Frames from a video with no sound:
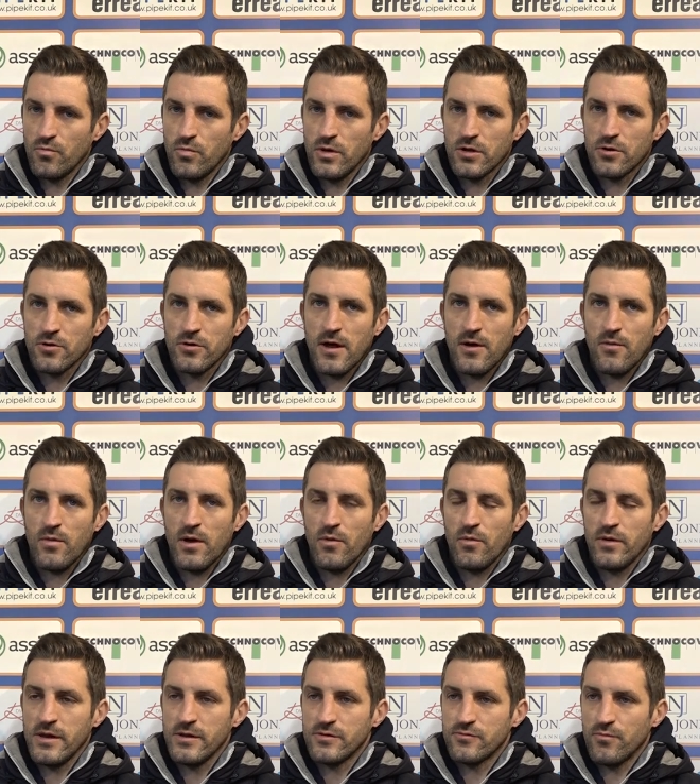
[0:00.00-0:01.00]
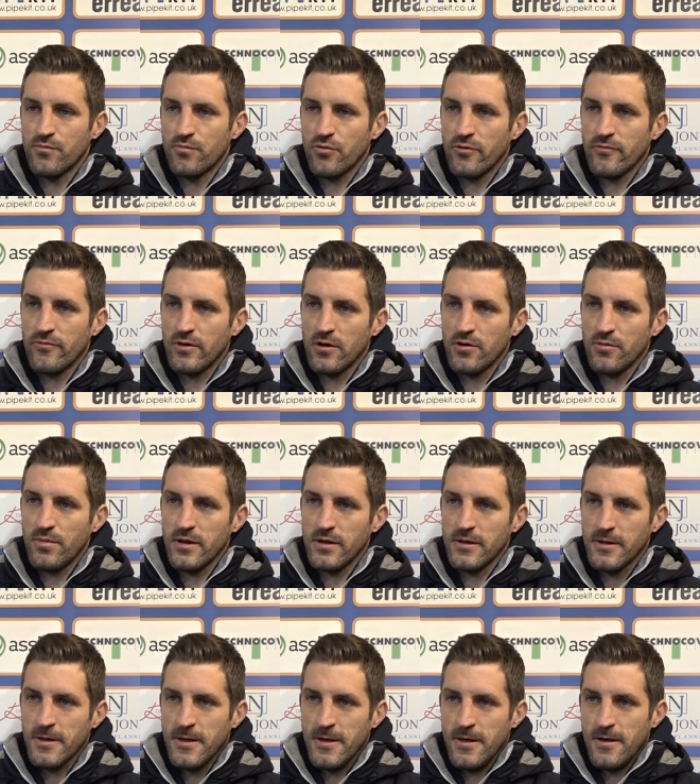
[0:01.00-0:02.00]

we're good at, where we need to improve a little bit,